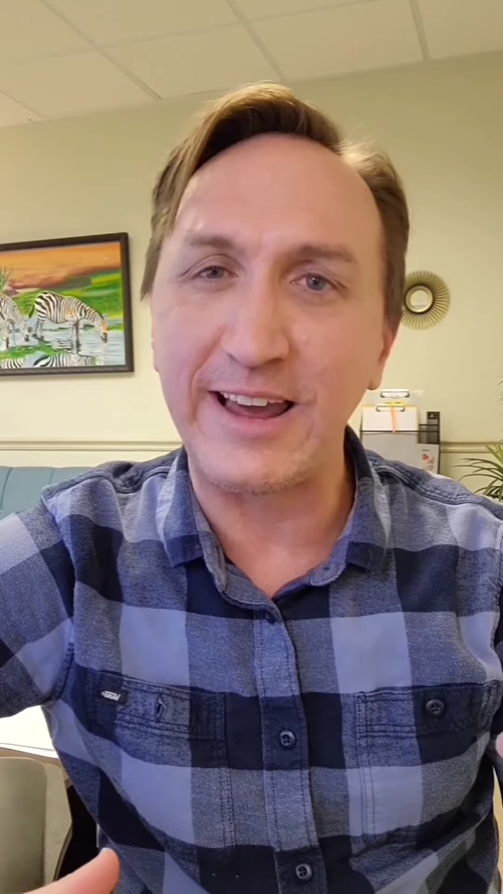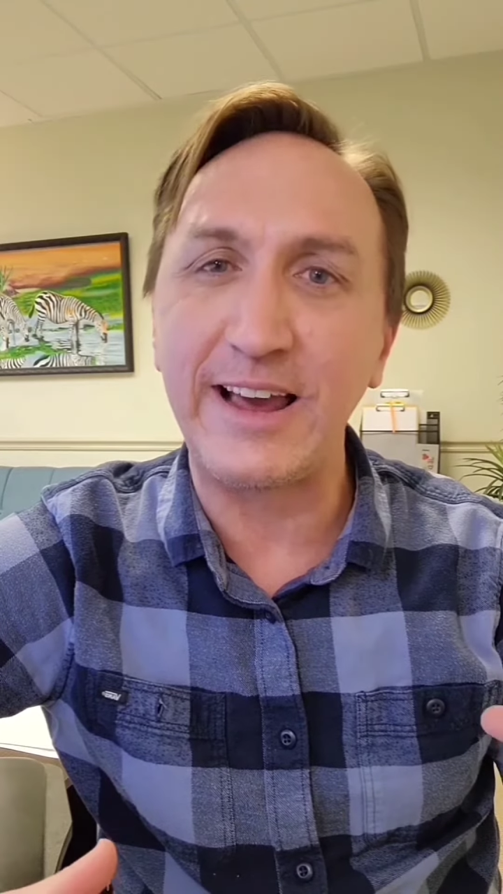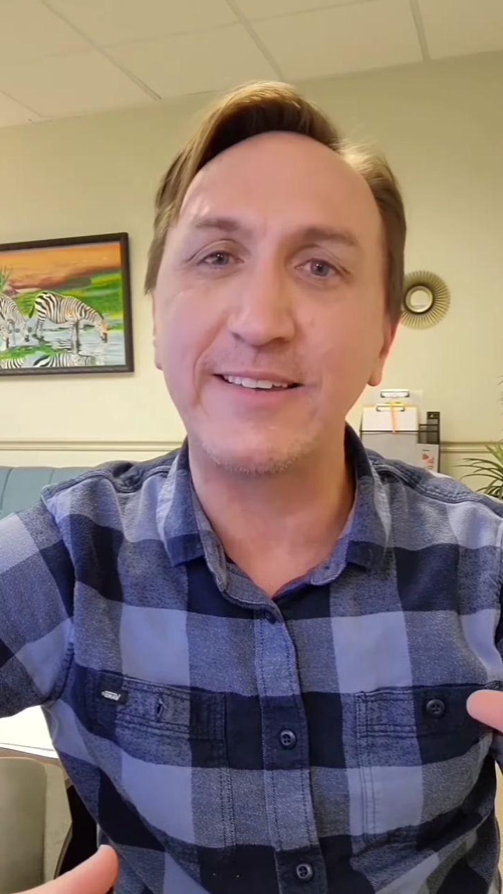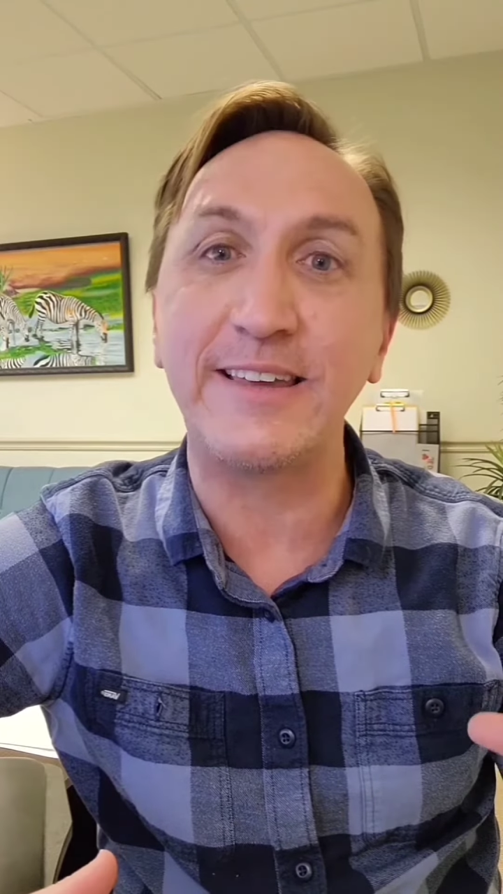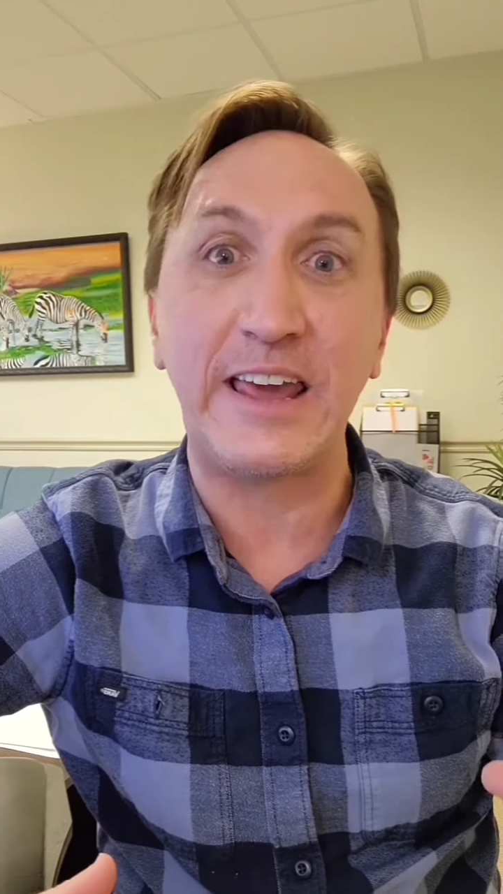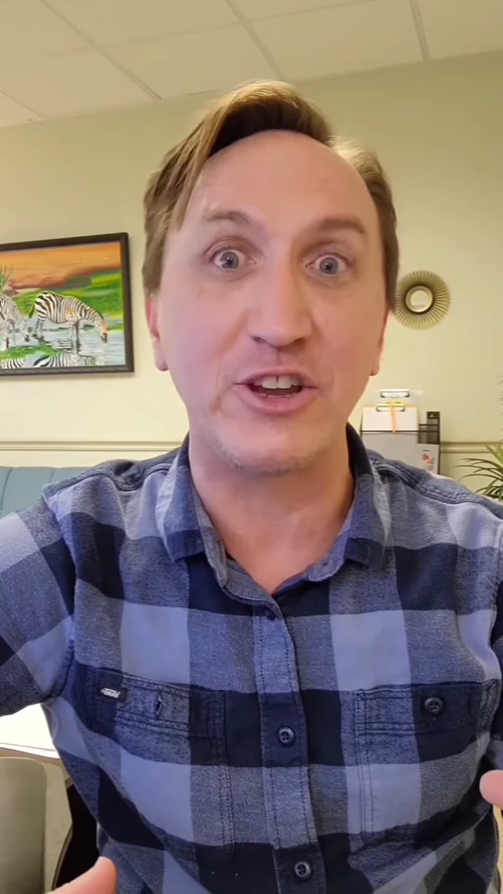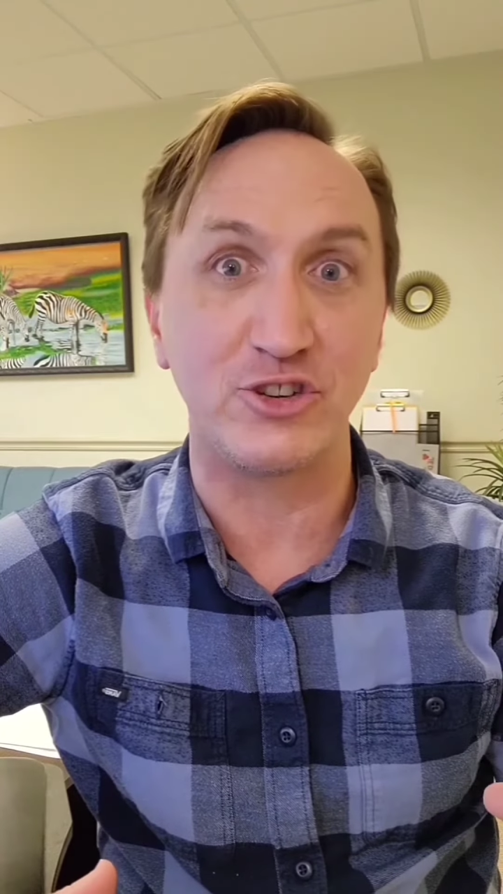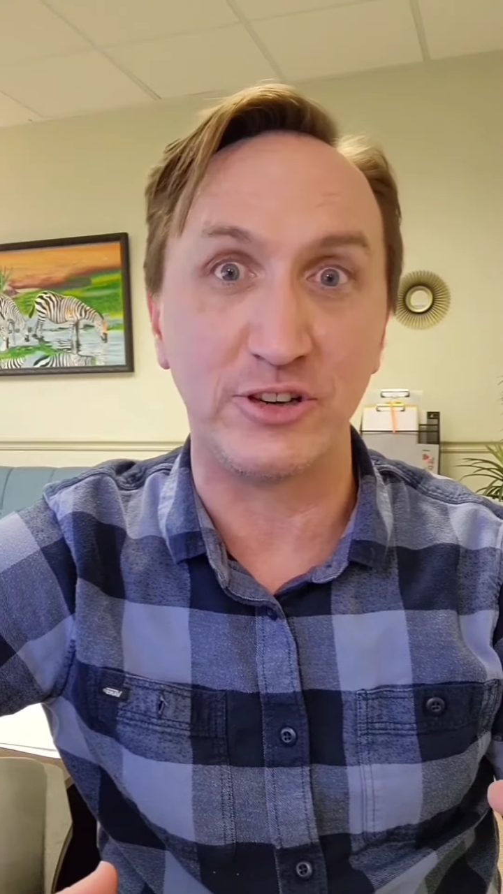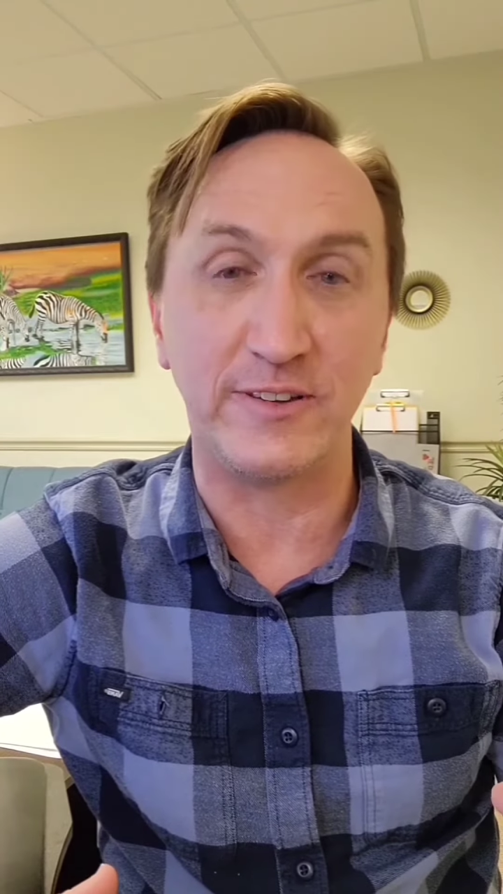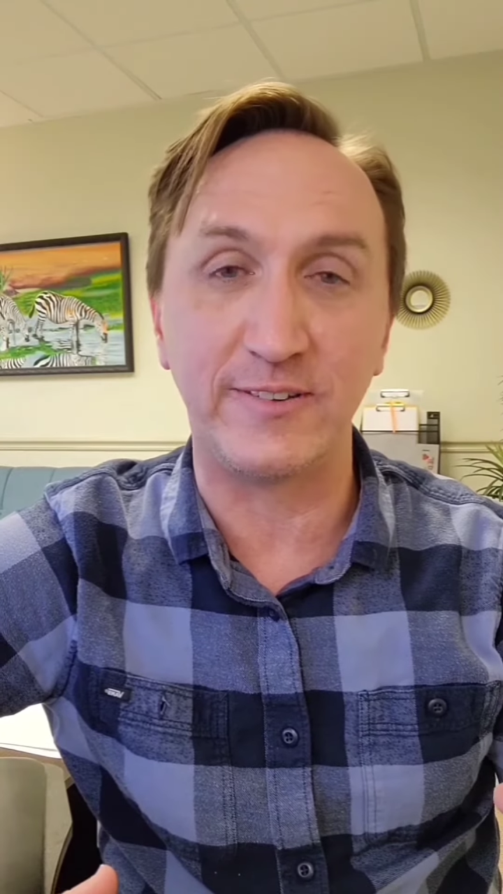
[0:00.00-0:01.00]
as
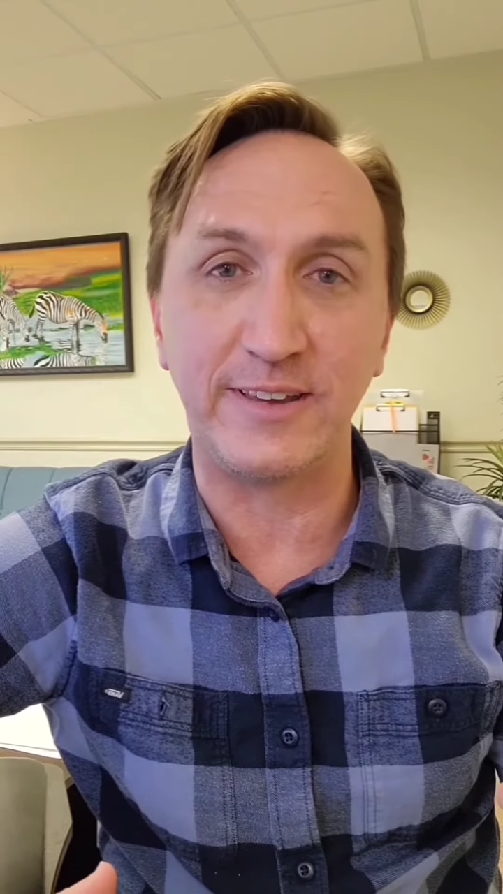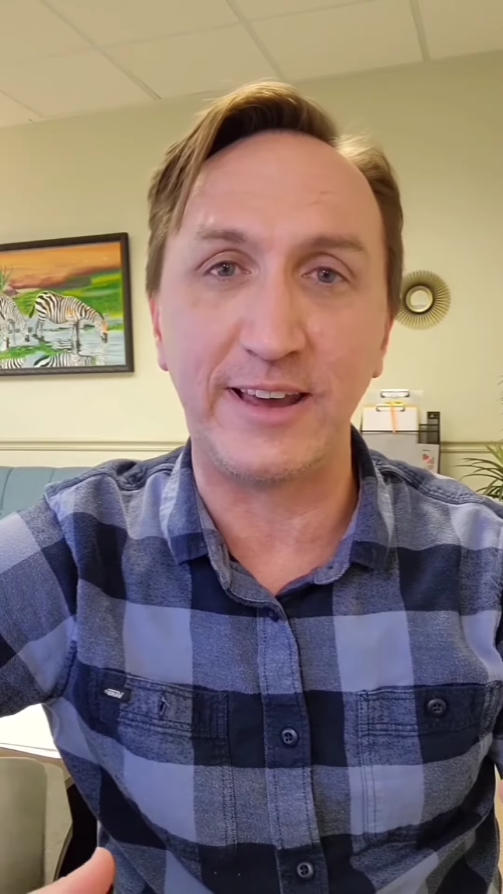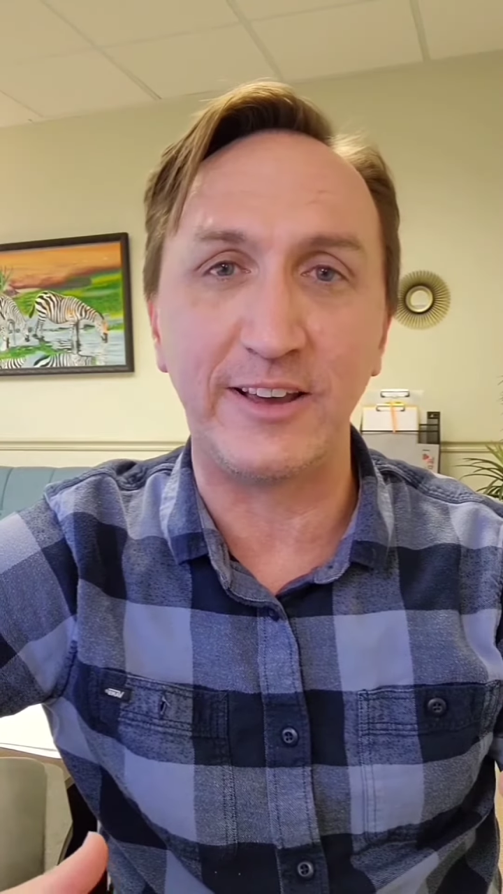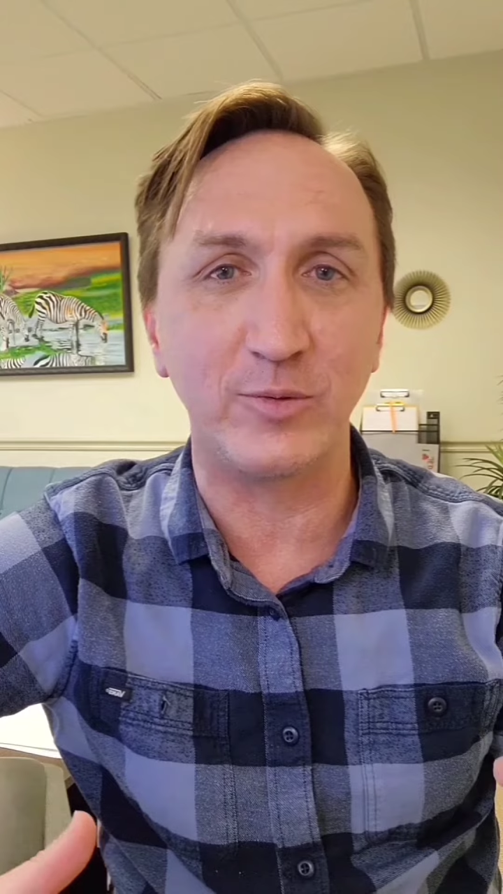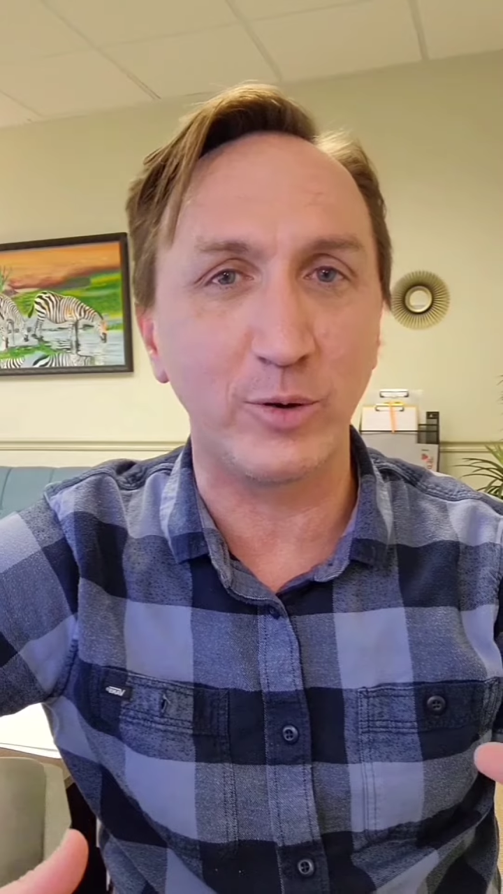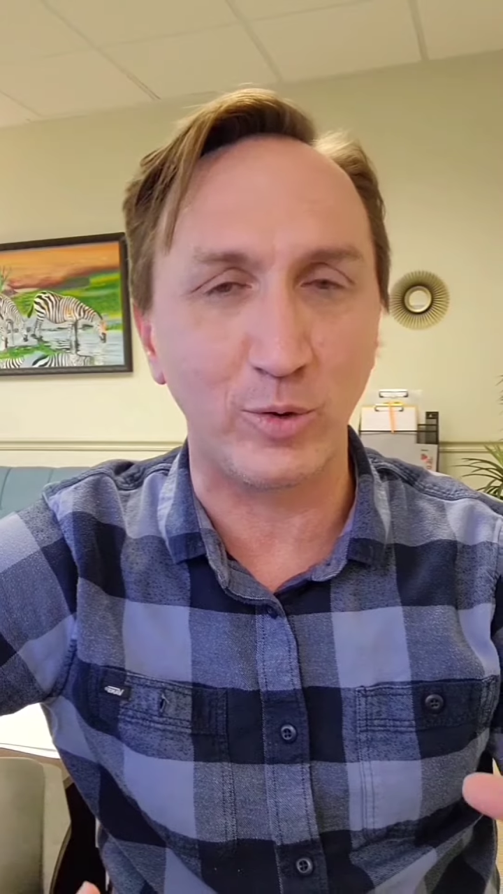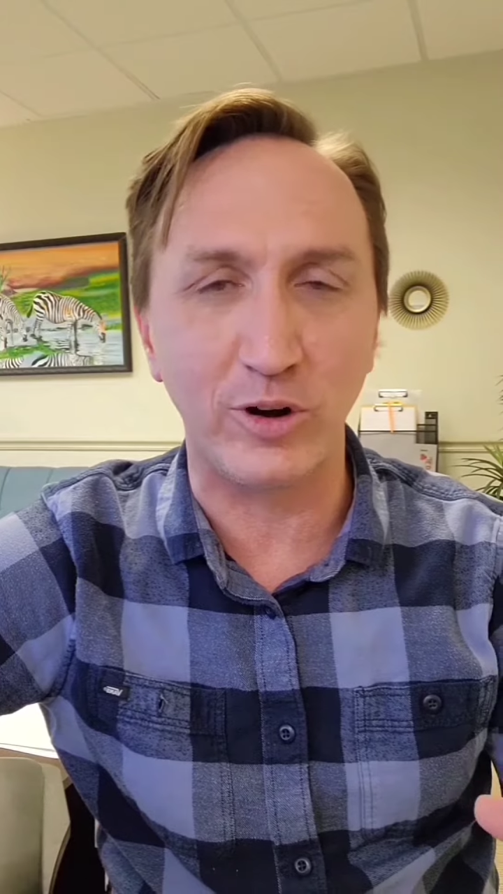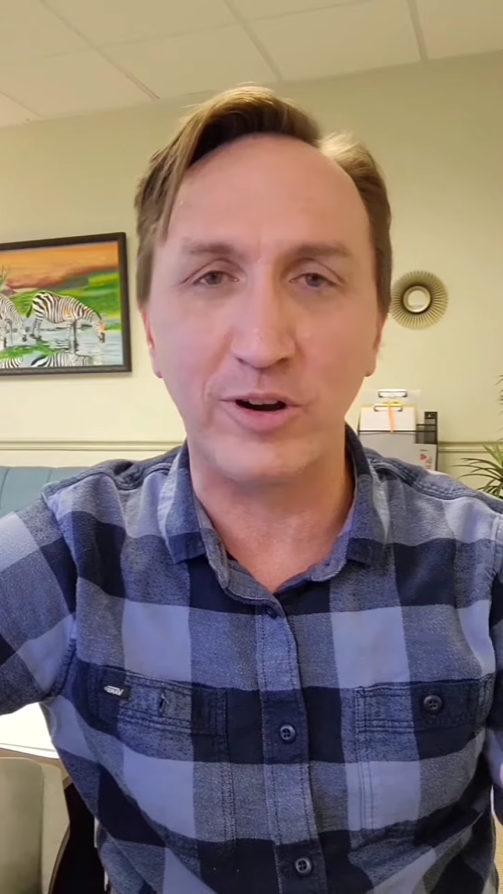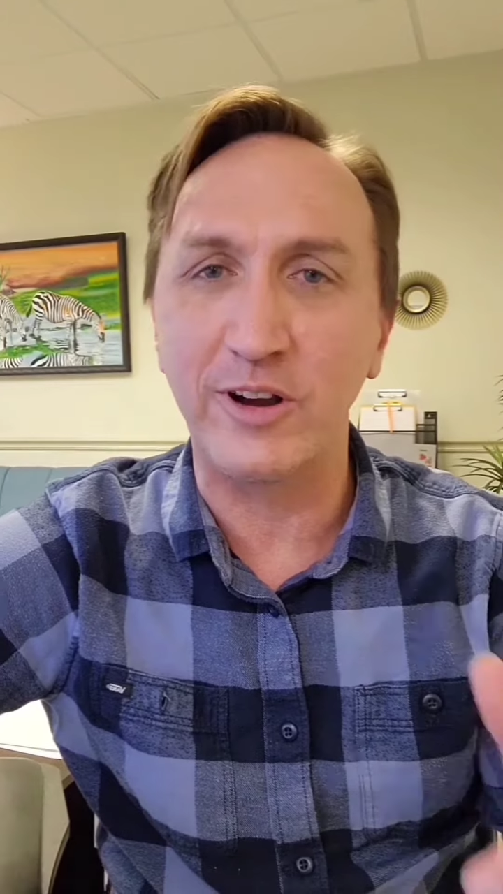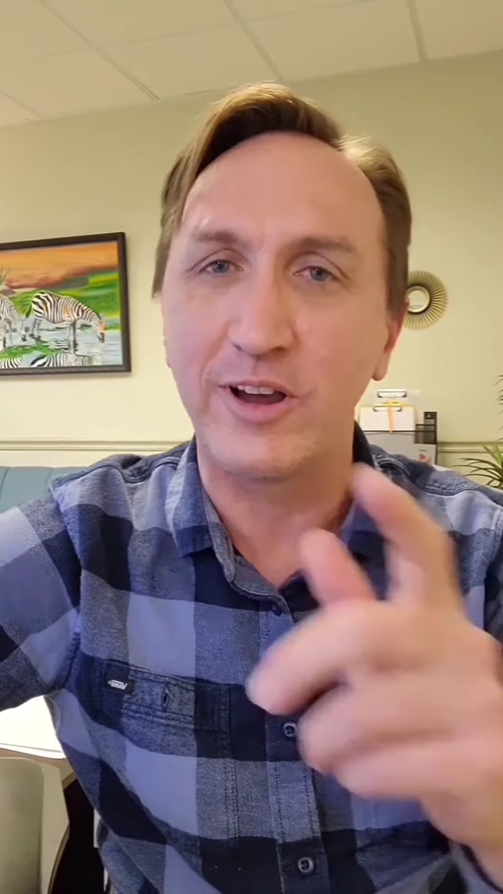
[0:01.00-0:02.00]
anxious as we
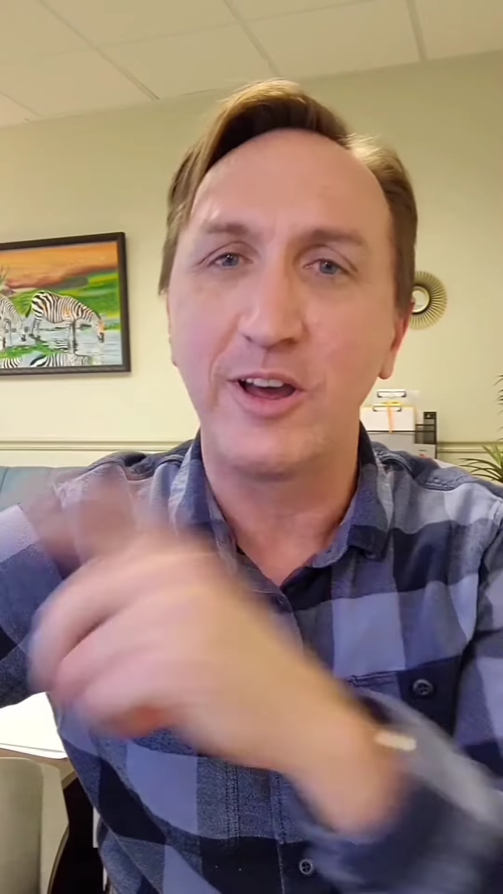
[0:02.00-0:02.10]
were